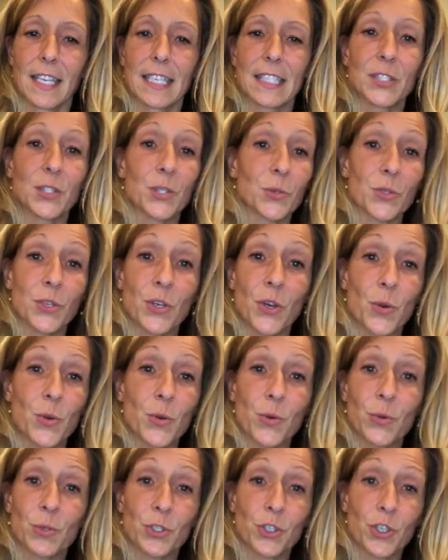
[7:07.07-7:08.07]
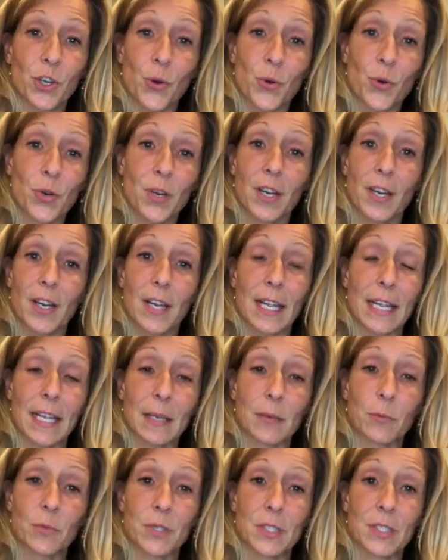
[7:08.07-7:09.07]
So no joke,
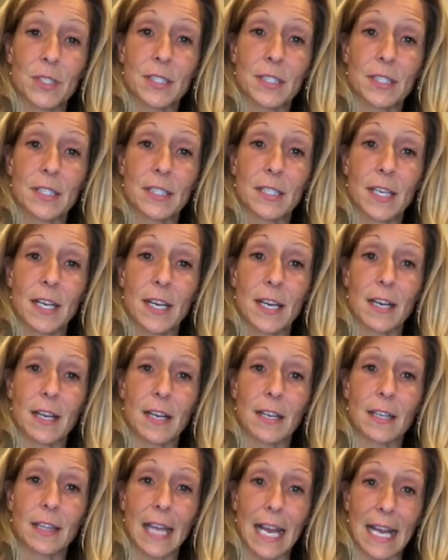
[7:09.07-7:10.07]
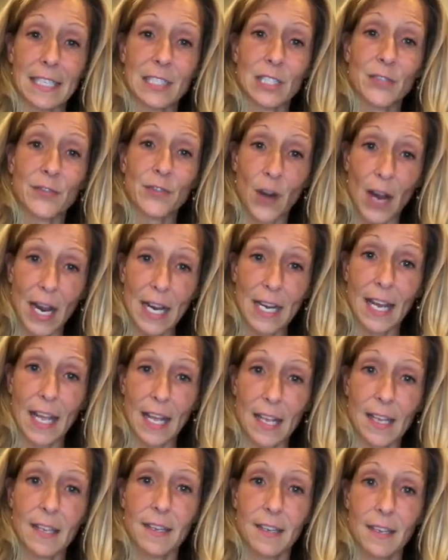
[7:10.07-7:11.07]
it was last
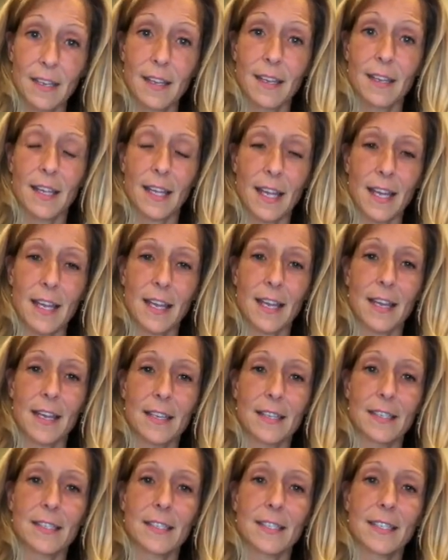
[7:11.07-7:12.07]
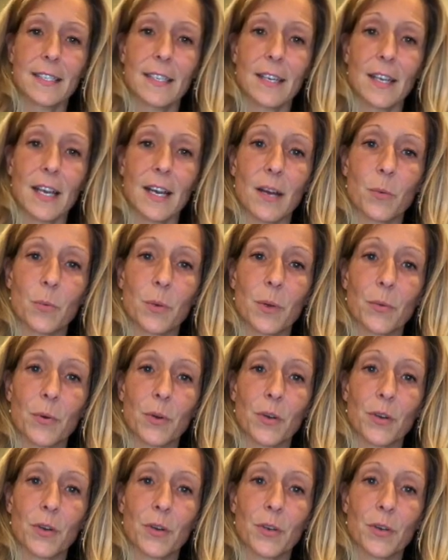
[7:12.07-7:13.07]
Friday, and we
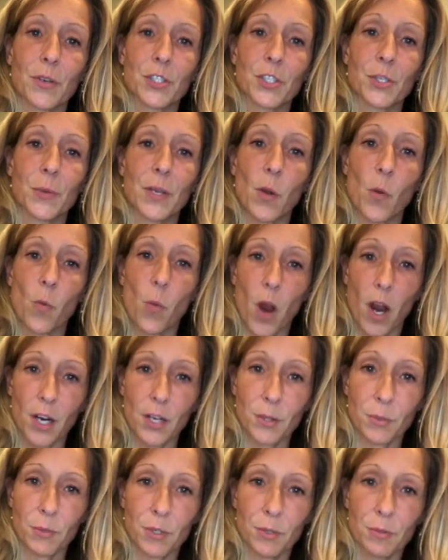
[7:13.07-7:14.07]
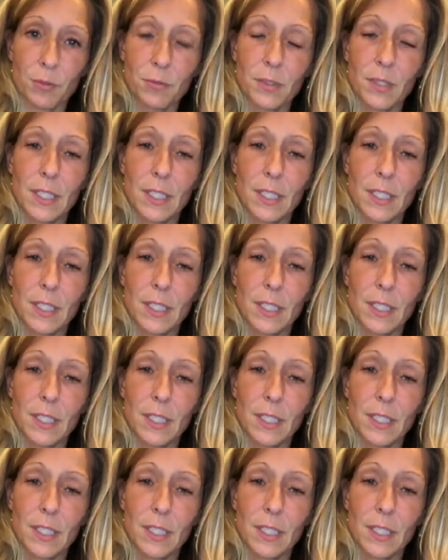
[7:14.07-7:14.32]
were doing a walkthrough,